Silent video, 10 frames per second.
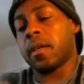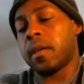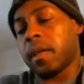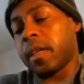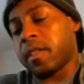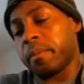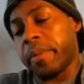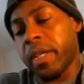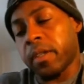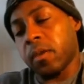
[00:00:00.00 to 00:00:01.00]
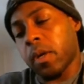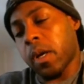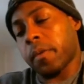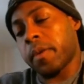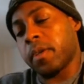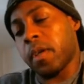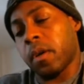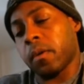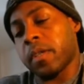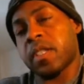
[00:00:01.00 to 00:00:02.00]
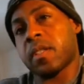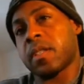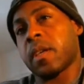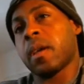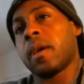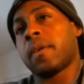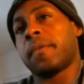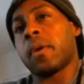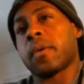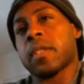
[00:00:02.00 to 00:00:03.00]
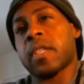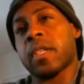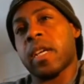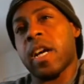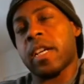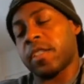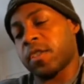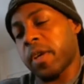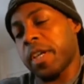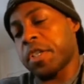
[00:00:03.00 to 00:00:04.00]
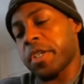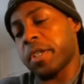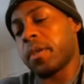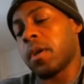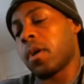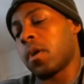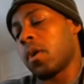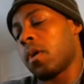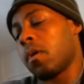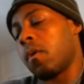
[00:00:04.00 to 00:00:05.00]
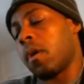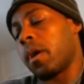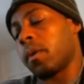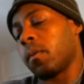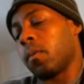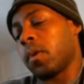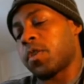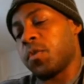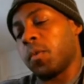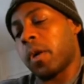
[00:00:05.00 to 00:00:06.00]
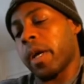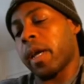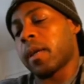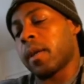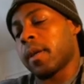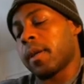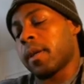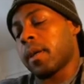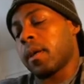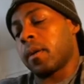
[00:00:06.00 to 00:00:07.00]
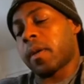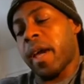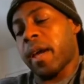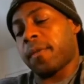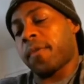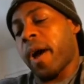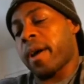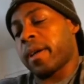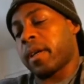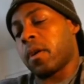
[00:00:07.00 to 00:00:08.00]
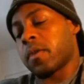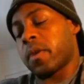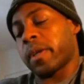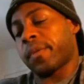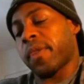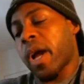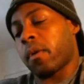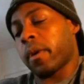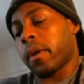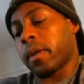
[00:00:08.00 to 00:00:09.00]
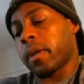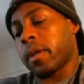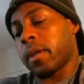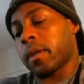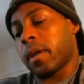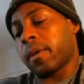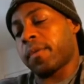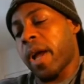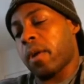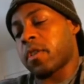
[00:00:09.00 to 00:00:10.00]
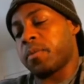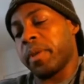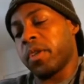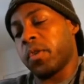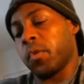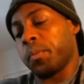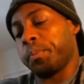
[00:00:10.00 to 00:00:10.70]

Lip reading: into building wealth. Is the focus and the concentration on what you want. Okay, it goes on, a flower's bloom